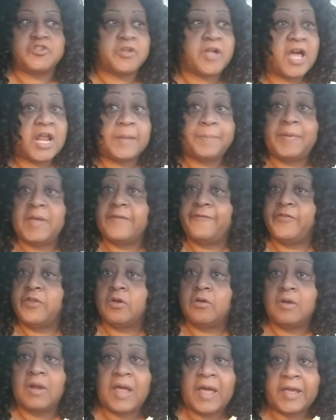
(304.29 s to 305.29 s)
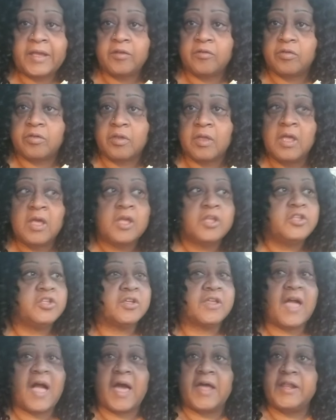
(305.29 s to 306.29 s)
You got to pay for your lights. You
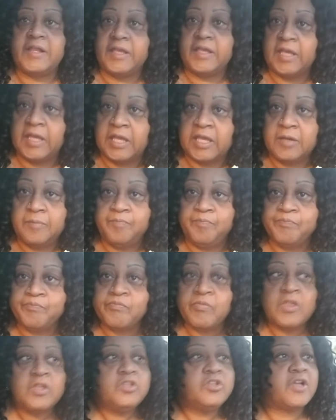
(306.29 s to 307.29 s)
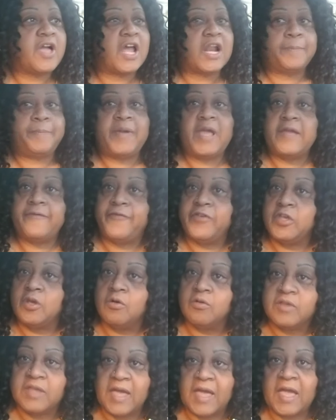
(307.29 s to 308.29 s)
got to eat. You got to pay for
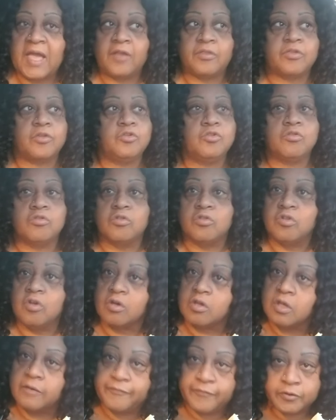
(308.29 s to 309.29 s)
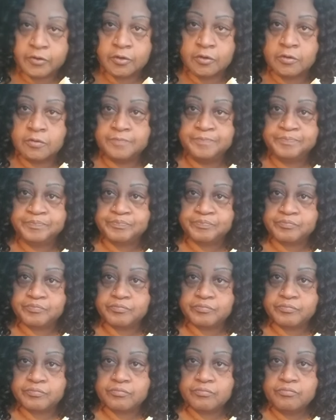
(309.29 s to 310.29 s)
your gas so you can cook your food.
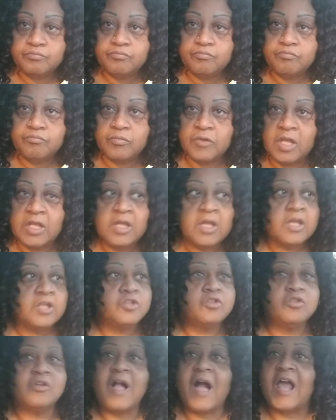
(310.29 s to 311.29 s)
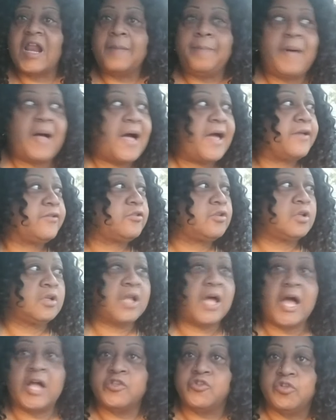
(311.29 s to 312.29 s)
You got to buy
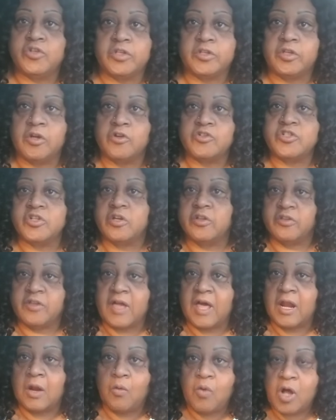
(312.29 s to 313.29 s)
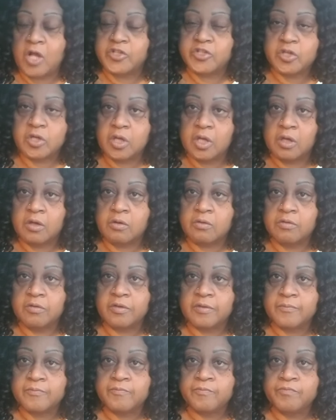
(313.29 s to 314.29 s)
laundry detergent because you got to wash your
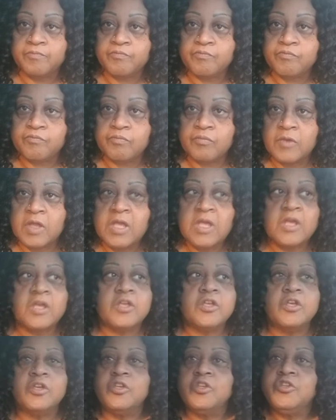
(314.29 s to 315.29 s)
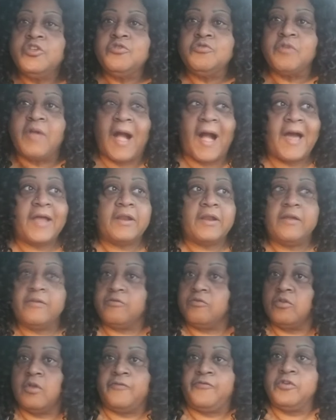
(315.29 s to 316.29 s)
clothes. You got,
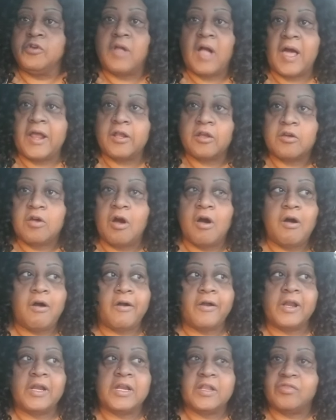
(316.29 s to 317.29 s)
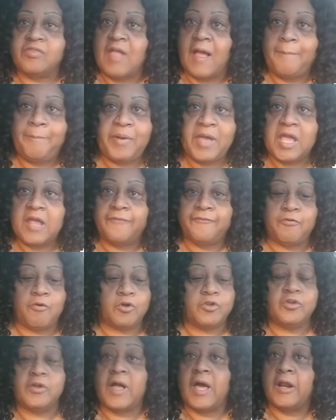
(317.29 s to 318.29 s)
if you got a car and it's not paid for,
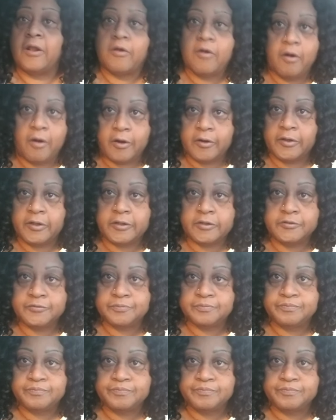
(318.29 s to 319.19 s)
you got a car note.